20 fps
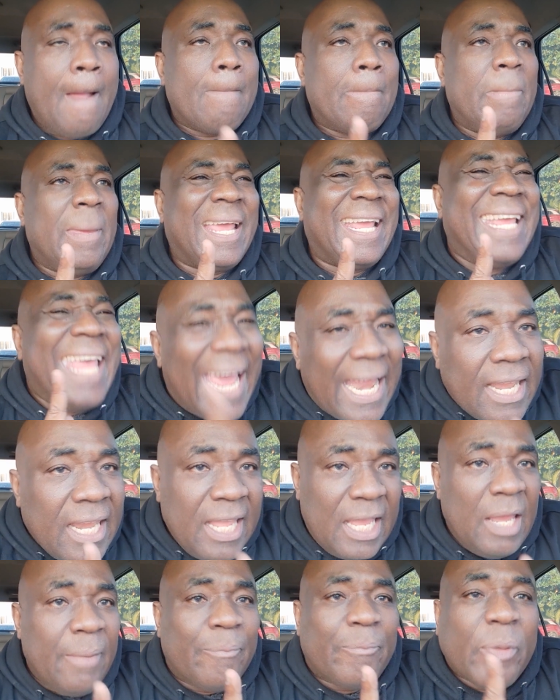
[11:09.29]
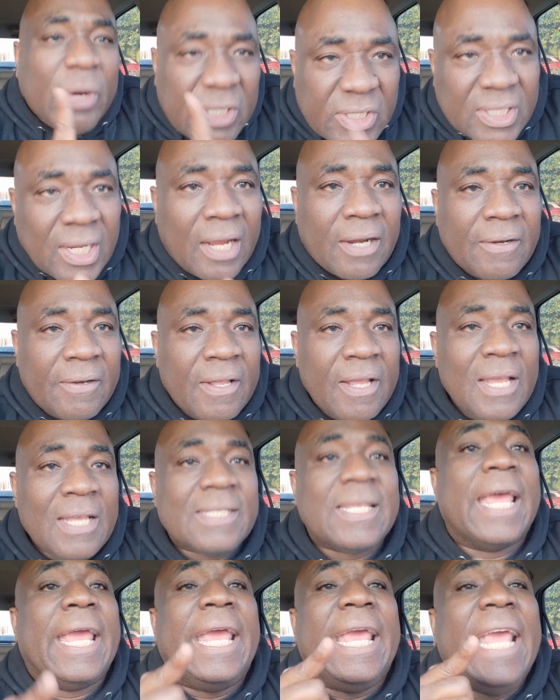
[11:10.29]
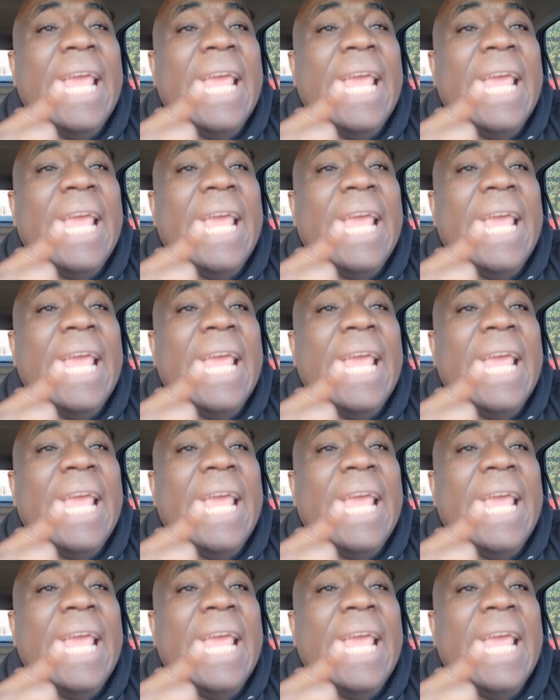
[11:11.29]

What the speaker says: me get the impression say